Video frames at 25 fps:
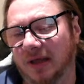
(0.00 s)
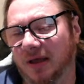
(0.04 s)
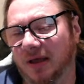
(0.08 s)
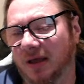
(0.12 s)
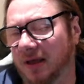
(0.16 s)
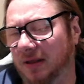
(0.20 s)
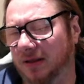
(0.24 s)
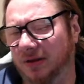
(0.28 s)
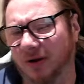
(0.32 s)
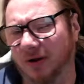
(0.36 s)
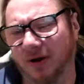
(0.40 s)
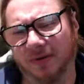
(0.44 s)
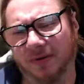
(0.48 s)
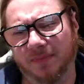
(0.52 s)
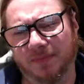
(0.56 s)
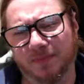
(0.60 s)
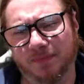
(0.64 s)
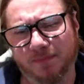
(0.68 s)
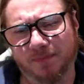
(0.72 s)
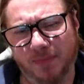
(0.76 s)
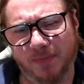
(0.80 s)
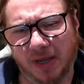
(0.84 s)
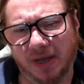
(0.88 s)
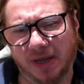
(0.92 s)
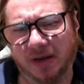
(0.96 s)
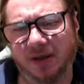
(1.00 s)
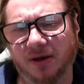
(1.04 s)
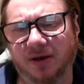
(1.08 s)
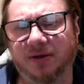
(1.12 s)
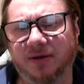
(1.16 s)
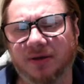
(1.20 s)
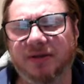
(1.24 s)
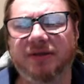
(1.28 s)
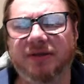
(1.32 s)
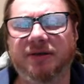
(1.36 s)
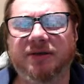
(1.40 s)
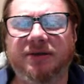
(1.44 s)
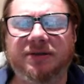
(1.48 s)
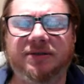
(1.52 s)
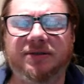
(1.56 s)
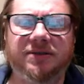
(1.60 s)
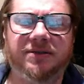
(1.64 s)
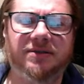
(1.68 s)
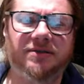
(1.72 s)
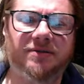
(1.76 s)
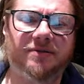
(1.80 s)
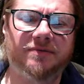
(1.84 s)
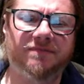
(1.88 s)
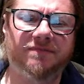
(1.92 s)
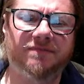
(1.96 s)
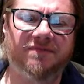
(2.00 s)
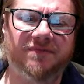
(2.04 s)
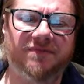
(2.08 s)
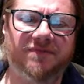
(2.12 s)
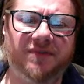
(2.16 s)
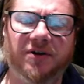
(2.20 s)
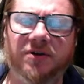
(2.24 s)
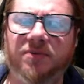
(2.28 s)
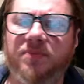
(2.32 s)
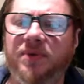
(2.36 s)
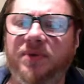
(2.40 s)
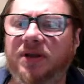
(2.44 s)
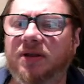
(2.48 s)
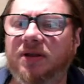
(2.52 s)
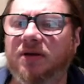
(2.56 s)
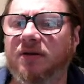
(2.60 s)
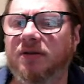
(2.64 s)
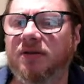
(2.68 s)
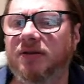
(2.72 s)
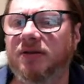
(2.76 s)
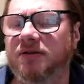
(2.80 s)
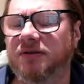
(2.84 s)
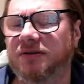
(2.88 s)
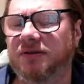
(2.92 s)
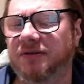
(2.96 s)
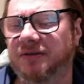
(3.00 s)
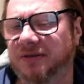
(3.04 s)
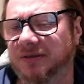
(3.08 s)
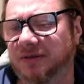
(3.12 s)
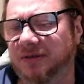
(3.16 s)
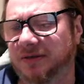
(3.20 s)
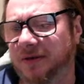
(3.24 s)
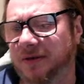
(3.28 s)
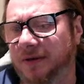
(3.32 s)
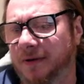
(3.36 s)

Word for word: And there are many ideas, very many ideas.